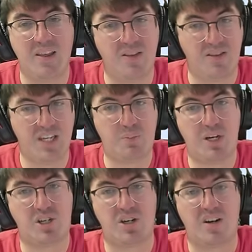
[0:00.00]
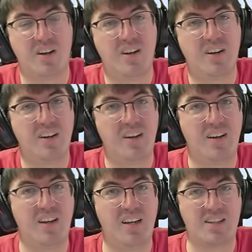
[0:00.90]
This picture
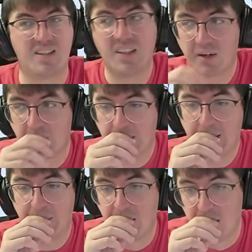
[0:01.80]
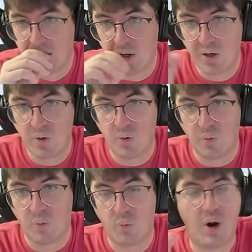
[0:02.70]
is literally
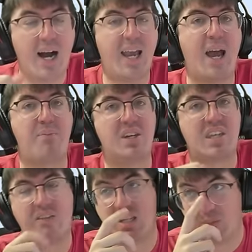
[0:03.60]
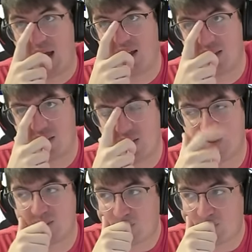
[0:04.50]
why Epic 7's balance